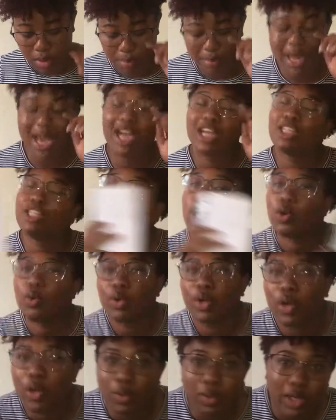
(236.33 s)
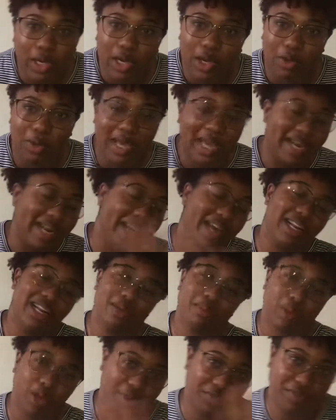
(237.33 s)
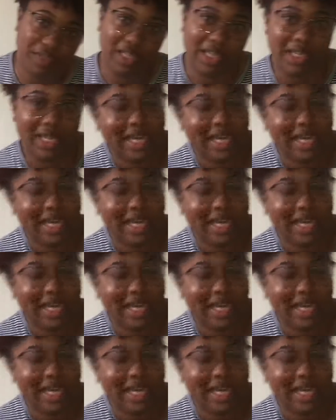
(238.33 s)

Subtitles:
back to Odor Ono and Edna Murphy